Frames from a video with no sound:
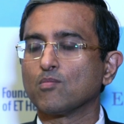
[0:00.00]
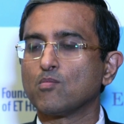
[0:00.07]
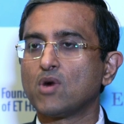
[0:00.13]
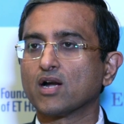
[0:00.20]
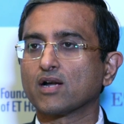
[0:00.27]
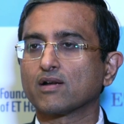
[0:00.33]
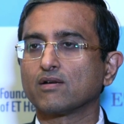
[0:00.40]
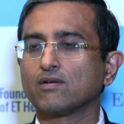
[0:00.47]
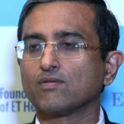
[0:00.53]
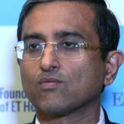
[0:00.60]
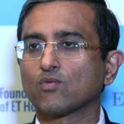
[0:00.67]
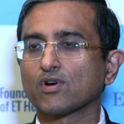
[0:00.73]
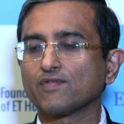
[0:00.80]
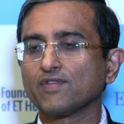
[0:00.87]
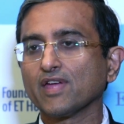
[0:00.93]
but
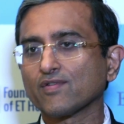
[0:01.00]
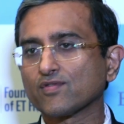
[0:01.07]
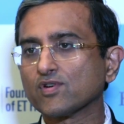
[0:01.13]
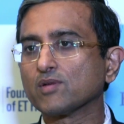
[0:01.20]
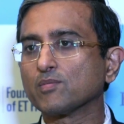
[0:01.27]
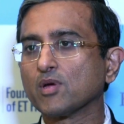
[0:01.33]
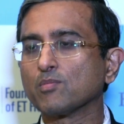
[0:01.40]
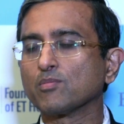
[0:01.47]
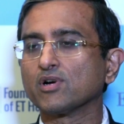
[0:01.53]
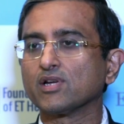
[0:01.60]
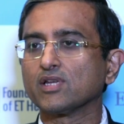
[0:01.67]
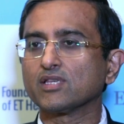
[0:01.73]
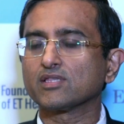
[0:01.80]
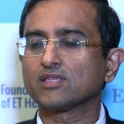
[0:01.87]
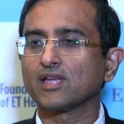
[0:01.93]
what we have to remember
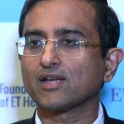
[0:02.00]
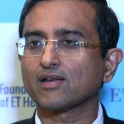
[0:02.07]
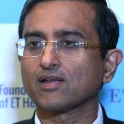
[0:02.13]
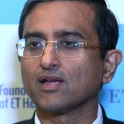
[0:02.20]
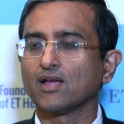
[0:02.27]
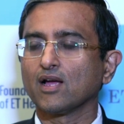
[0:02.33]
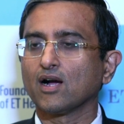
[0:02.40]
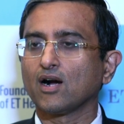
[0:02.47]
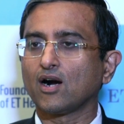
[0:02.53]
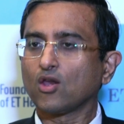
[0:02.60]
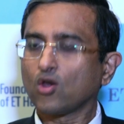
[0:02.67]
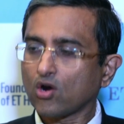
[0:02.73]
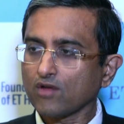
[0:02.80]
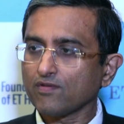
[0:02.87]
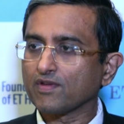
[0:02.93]
is that a
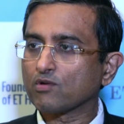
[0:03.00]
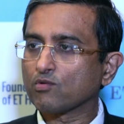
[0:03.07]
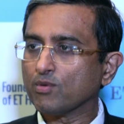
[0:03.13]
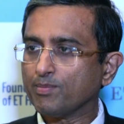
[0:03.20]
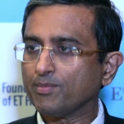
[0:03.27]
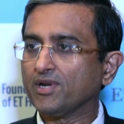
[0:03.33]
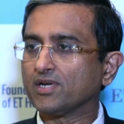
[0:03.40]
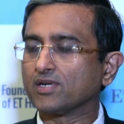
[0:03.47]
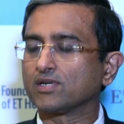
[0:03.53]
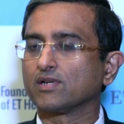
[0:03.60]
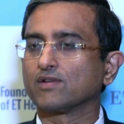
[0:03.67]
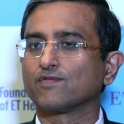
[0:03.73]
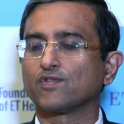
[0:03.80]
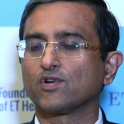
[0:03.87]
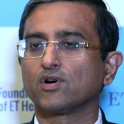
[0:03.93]
lot of equipment
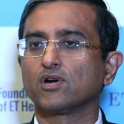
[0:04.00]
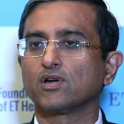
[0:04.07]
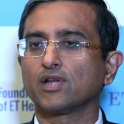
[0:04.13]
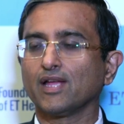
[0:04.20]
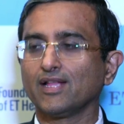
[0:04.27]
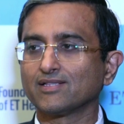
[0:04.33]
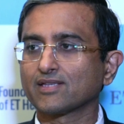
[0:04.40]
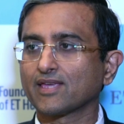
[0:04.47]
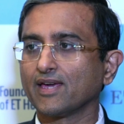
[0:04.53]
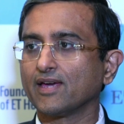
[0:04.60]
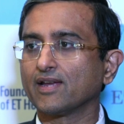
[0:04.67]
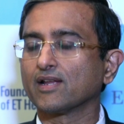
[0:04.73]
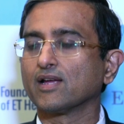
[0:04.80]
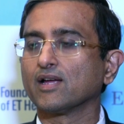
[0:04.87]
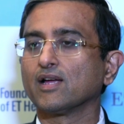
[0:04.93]
for
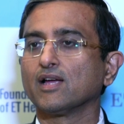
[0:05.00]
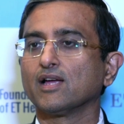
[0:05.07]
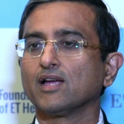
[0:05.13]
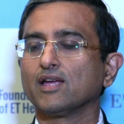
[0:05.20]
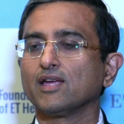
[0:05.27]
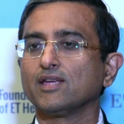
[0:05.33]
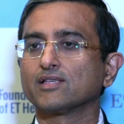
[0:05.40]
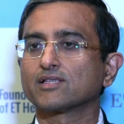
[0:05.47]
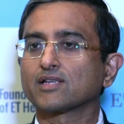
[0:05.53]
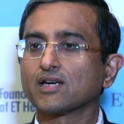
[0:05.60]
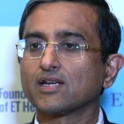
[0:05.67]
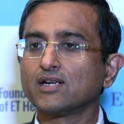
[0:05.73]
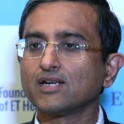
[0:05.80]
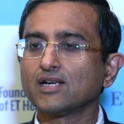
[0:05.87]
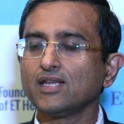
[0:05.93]
healthcare is
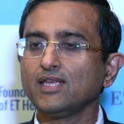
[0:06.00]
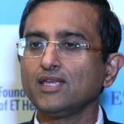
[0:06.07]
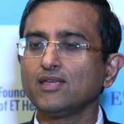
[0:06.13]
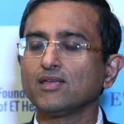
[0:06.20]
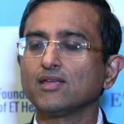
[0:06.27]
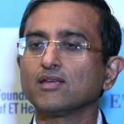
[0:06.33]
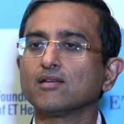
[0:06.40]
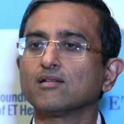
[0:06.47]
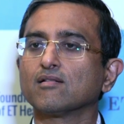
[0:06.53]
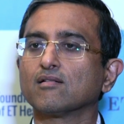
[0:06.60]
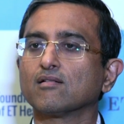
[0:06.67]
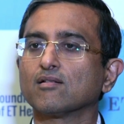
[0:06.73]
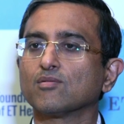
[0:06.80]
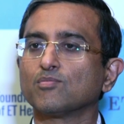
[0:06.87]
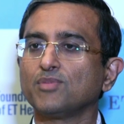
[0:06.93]
currently
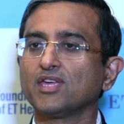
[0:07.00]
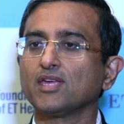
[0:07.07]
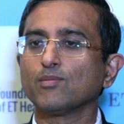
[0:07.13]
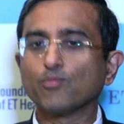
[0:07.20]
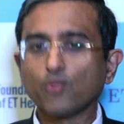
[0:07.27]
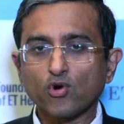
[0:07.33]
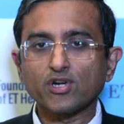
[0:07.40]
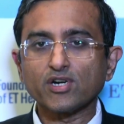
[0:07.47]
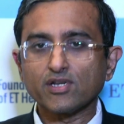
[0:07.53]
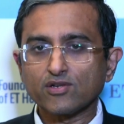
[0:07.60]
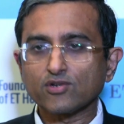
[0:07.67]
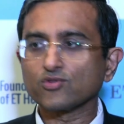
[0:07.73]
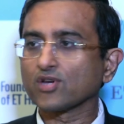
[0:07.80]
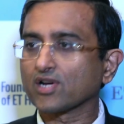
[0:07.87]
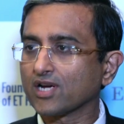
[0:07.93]
being imported
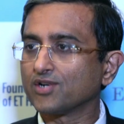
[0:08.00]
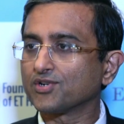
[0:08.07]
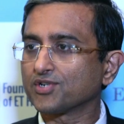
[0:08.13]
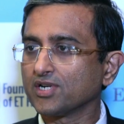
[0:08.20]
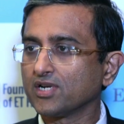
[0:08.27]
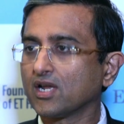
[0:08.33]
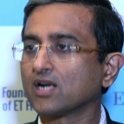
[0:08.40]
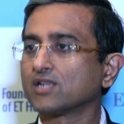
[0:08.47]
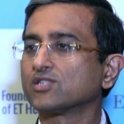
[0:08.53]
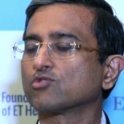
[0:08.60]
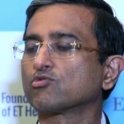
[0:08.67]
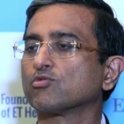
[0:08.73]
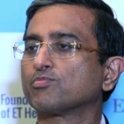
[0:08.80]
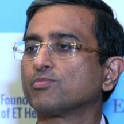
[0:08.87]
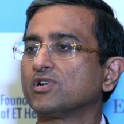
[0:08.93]
into the country. Large
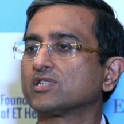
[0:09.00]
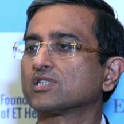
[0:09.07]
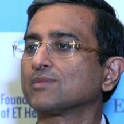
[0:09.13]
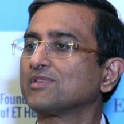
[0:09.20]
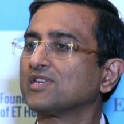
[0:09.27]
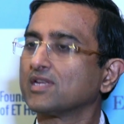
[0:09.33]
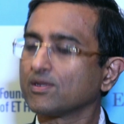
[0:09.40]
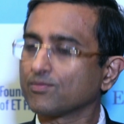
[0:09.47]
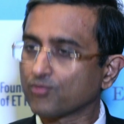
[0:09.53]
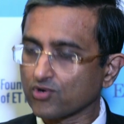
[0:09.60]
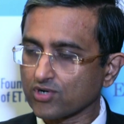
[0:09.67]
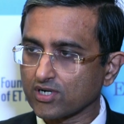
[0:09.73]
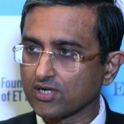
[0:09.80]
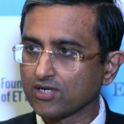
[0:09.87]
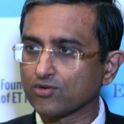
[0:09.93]
equipments are being
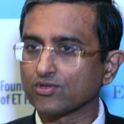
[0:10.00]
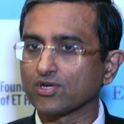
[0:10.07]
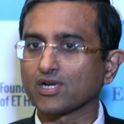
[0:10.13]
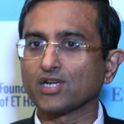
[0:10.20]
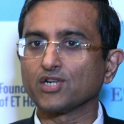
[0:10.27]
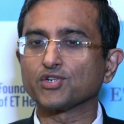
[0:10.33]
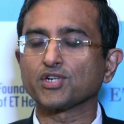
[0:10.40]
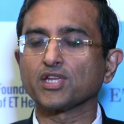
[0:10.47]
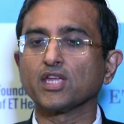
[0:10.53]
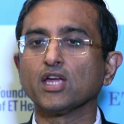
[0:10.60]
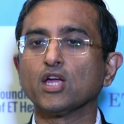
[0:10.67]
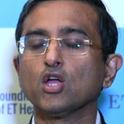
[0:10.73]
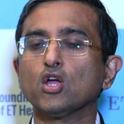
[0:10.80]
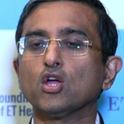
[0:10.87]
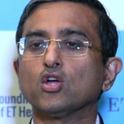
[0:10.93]
imported into the country.
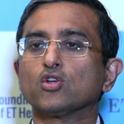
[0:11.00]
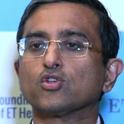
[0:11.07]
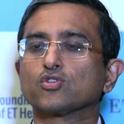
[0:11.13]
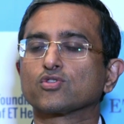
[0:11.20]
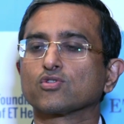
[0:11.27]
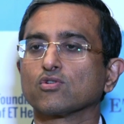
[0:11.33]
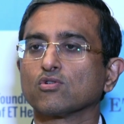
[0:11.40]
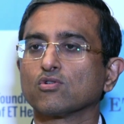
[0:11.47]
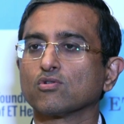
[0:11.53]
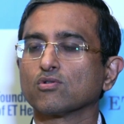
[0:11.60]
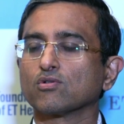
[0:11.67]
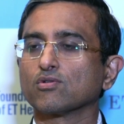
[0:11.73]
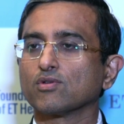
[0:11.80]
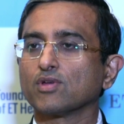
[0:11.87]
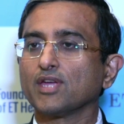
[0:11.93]

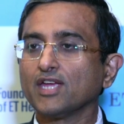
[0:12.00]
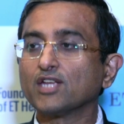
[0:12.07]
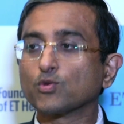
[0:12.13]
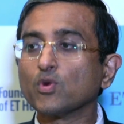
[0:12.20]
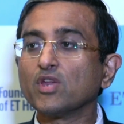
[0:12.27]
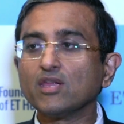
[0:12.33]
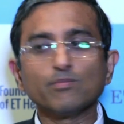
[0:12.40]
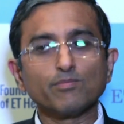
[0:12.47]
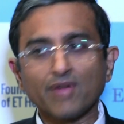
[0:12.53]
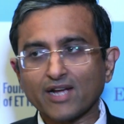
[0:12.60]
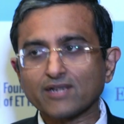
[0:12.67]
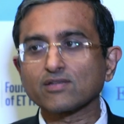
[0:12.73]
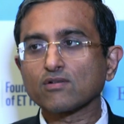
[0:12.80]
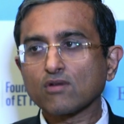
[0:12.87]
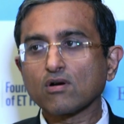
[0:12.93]
So it will
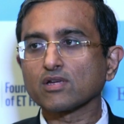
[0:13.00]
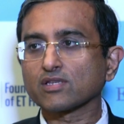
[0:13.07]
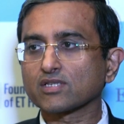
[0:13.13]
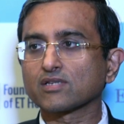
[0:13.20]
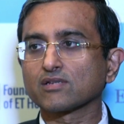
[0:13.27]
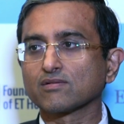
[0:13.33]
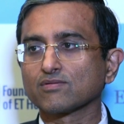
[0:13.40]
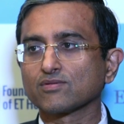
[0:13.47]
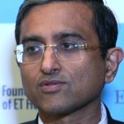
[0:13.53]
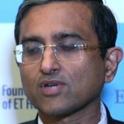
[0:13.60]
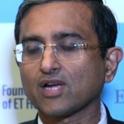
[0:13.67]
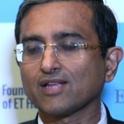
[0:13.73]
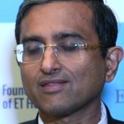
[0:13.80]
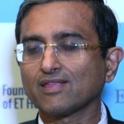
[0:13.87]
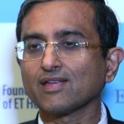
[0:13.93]
impact the cost.
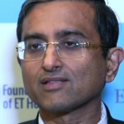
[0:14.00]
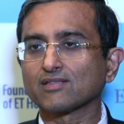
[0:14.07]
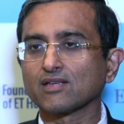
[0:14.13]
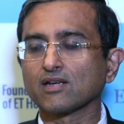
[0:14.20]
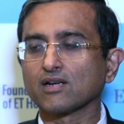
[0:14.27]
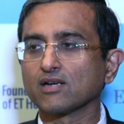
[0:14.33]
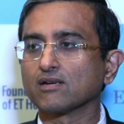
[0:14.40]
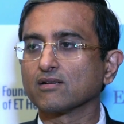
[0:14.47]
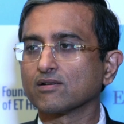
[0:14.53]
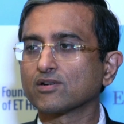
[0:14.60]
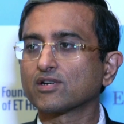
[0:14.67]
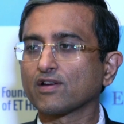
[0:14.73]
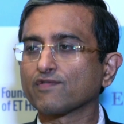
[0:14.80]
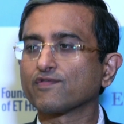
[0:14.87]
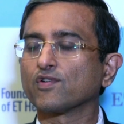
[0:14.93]
So I think it's a little
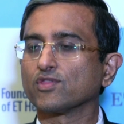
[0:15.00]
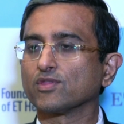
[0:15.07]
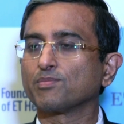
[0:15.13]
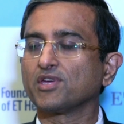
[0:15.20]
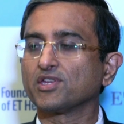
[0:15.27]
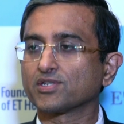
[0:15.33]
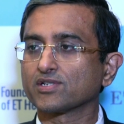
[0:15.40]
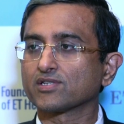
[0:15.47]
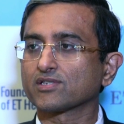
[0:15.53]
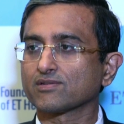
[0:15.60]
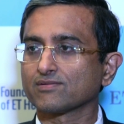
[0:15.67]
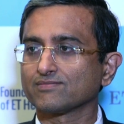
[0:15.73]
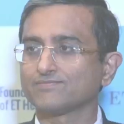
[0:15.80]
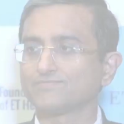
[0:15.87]
tough for the patients.